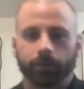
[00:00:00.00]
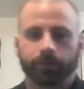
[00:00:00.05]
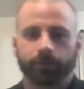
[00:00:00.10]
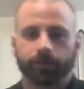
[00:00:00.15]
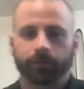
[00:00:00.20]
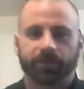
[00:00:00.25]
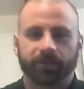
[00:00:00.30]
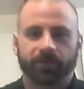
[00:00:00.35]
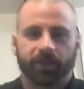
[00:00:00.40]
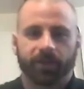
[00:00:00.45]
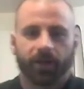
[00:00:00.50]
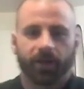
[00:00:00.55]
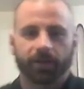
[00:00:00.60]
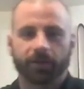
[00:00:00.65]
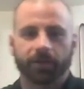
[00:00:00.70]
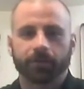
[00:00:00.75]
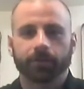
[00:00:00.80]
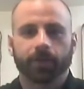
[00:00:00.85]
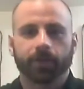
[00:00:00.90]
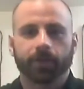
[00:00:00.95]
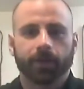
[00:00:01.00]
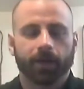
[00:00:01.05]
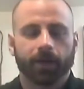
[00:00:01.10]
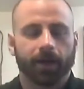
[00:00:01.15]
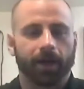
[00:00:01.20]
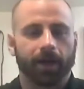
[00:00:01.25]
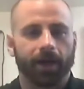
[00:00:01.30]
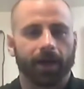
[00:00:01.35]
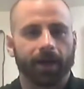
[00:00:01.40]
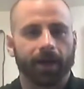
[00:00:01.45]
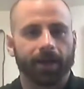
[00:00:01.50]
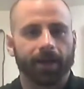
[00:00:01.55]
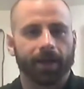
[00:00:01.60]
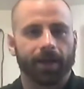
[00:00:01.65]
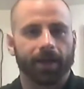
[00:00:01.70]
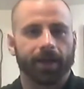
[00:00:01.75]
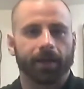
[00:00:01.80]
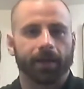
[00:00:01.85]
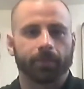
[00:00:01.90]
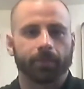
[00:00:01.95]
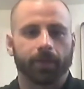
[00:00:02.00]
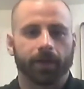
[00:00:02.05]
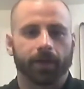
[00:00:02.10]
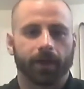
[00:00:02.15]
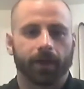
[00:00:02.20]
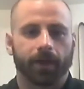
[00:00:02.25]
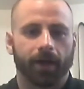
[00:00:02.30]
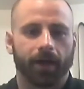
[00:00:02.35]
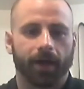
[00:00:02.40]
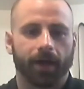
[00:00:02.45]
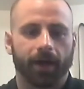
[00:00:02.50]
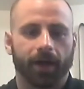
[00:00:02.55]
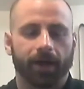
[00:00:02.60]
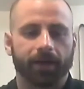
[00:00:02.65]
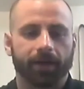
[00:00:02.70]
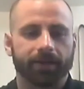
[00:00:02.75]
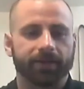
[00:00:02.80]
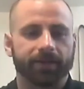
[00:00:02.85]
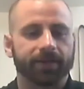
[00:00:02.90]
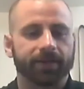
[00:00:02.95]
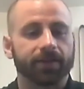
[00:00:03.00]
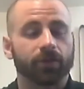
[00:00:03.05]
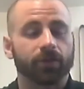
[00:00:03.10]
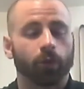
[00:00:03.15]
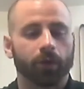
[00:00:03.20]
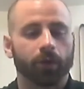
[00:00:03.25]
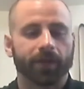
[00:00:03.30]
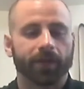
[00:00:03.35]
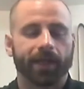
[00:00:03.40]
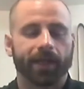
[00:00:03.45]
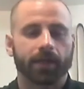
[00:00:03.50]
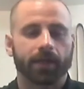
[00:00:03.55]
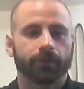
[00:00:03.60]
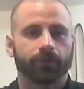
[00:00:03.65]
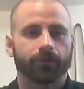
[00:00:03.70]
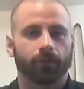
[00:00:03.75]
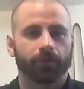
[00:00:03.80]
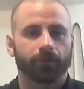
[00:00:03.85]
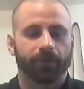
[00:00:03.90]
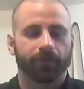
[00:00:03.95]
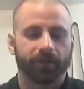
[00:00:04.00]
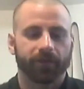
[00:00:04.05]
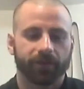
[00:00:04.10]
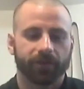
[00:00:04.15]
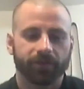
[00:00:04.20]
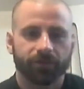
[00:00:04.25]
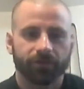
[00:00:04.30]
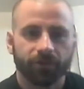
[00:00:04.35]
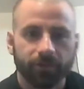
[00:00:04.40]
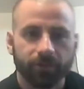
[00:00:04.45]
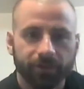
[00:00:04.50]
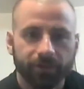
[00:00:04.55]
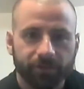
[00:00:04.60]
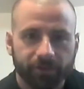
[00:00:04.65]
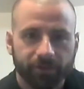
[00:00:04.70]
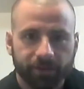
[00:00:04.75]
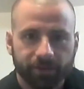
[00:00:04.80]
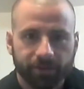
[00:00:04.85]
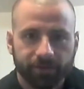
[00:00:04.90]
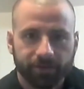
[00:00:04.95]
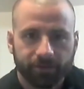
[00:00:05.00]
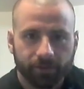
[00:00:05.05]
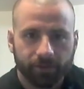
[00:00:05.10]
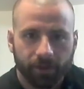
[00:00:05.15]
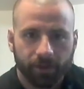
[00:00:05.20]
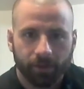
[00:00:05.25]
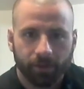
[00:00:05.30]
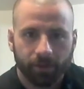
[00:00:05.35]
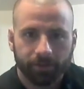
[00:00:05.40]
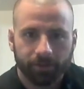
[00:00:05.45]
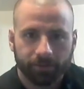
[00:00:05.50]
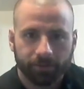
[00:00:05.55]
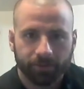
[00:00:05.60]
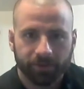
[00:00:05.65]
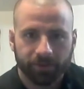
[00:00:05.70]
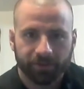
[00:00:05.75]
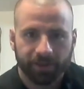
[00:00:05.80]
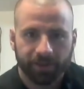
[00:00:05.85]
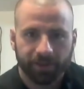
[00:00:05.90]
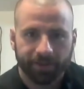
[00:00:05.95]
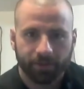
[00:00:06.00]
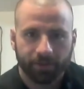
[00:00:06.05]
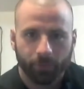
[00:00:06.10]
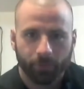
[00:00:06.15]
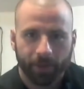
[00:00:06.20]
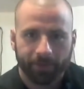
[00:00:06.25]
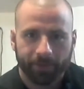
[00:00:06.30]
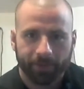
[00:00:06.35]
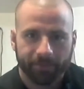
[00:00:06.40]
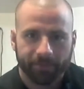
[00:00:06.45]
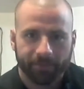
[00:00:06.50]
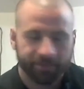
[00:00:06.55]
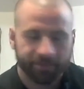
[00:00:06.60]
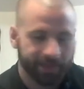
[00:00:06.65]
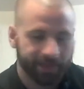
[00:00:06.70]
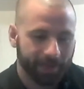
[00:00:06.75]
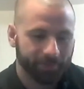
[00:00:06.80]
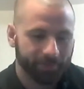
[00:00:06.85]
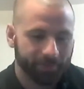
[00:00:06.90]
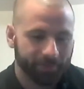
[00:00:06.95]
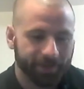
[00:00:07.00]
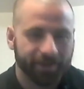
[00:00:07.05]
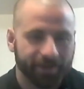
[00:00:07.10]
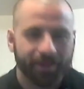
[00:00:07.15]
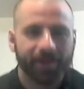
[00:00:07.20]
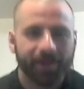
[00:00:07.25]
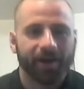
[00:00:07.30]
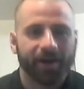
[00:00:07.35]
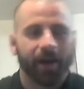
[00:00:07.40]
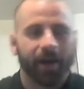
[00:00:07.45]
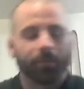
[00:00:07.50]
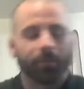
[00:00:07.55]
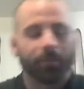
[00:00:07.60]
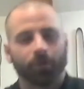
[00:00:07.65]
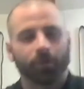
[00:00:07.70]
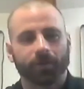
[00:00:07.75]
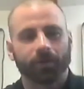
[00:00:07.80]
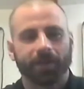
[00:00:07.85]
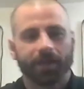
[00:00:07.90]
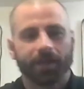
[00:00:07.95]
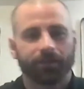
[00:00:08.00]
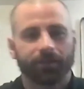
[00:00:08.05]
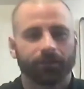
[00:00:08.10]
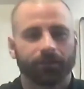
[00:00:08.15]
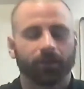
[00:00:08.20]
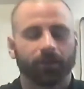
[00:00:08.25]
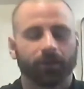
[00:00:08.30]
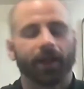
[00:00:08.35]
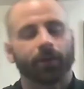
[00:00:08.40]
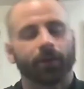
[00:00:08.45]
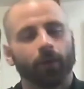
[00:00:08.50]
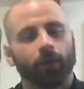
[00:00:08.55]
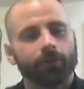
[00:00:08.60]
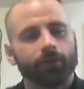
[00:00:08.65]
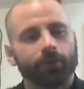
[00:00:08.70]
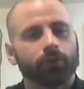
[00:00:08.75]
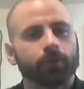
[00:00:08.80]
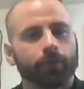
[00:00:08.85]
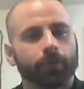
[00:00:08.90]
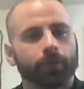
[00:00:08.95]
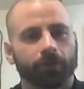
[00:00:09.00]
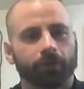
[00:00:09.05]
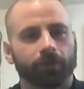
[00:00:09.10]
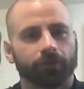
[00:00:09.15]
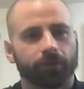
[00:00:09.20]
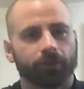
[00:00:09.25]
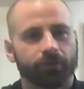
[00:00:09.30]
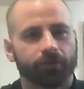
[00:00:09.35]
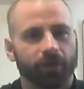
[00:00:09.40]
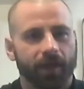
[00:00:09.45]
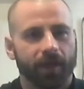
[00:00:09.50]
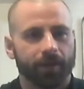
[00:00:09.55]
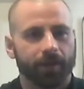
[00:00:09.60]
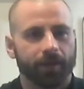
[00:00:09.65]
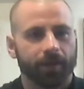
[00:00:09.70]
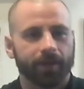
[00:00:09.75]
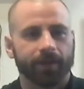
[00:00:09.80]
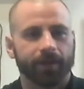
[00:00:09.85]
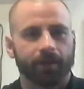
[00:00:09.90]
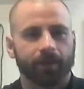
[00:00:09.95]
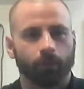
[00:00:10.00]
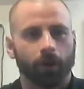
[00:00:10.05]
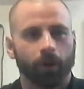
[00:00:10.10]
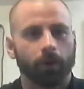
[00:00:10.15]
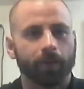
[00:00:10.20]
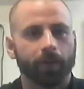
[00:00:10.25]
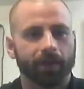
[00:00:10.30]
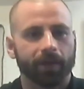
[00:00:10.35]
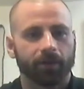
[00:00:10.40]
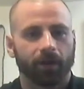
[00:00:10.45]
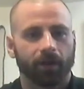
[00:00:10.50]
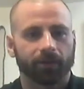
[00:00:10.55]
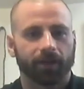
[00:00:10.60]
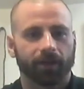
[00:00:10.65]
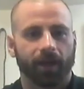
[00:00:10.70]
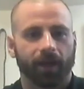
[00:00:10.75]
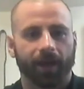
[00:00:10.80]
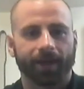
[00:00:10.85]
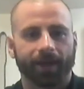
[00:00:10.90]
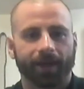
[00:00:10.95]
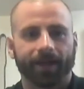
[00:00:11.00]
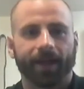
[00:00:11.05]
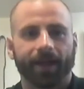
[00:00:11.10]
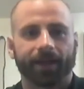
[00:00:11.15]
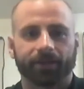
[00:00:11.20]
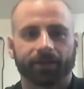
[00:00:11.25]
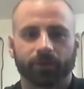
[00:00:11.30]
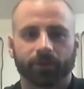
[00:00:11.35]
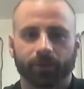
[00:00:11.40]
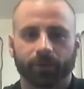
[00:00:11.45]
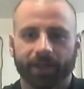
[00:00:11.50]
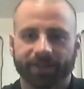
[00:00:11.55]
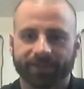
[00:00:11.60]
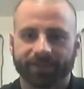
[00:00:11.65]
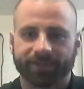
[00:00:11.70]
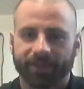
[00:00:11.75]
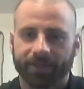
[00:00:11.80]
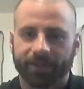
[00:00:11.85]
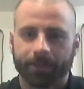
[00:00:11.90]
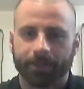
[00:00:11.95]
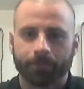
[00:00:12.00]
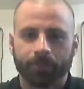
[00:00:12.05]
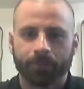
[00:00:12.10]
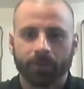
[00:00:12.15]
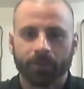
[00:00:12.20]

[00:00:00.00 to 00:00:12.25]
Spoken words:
Sodano. I am the coordinator for fitness services. I'm just getting aware that this is happening. I'm the coordinator for weight room personal training and well-being online at the rec center.